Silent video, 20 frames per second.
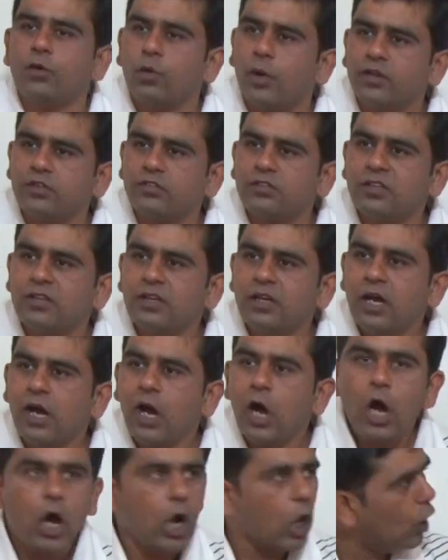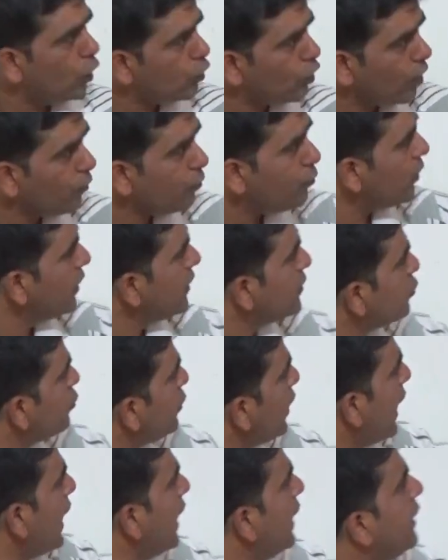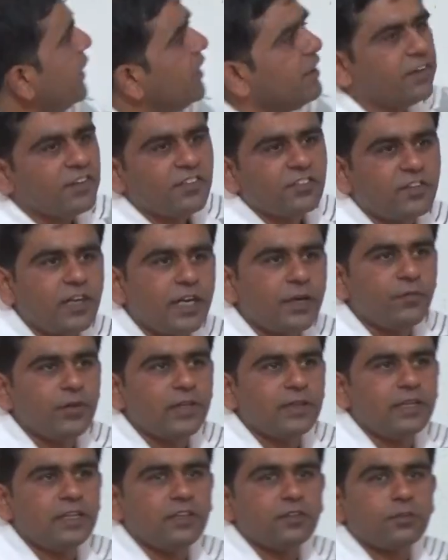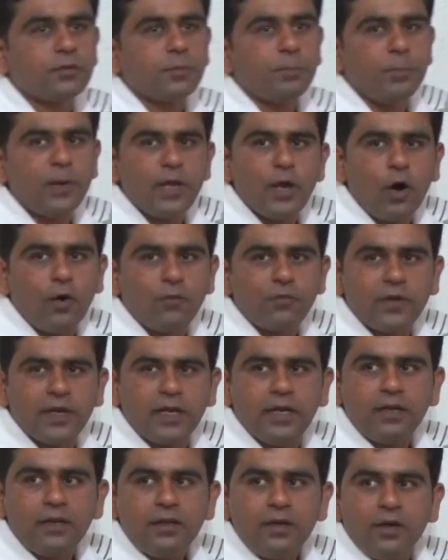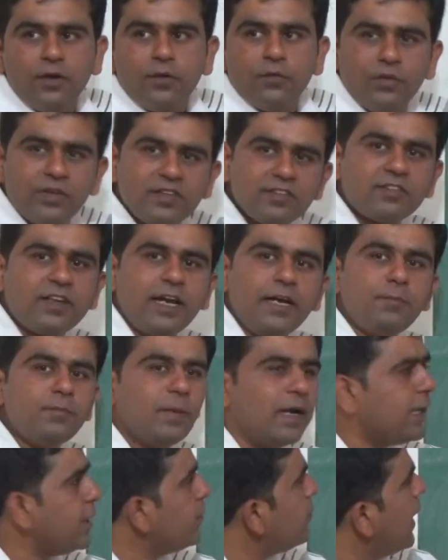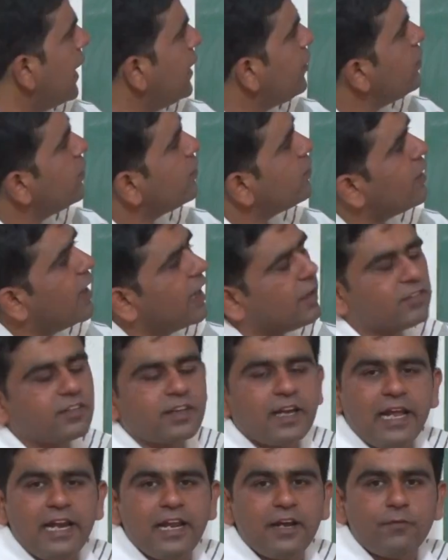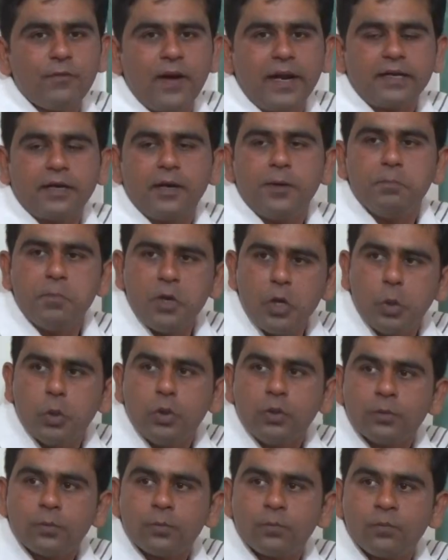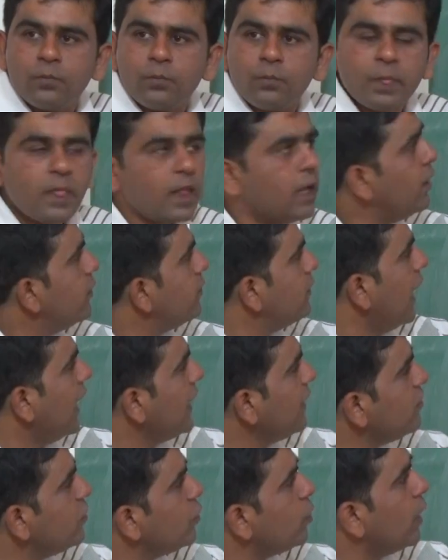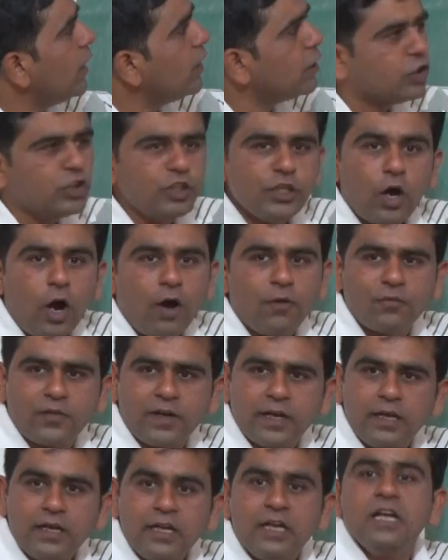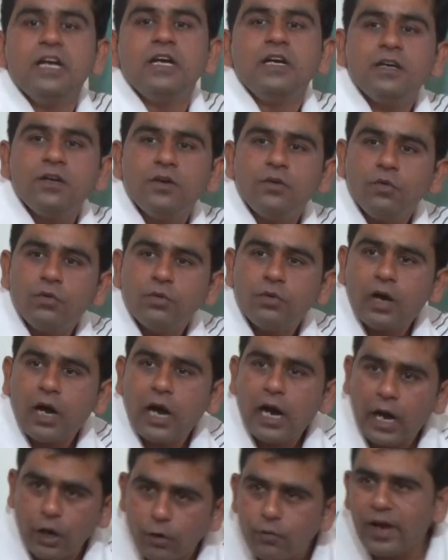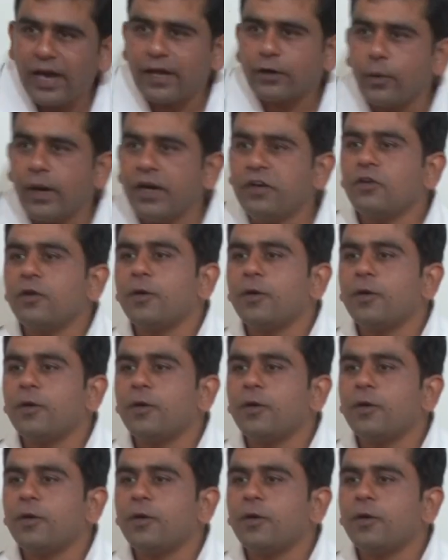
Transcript: noise. Out of which we are interested with this P of t, which is get multiplied with your scaling factor mu, that is equal to G of t. How we are going to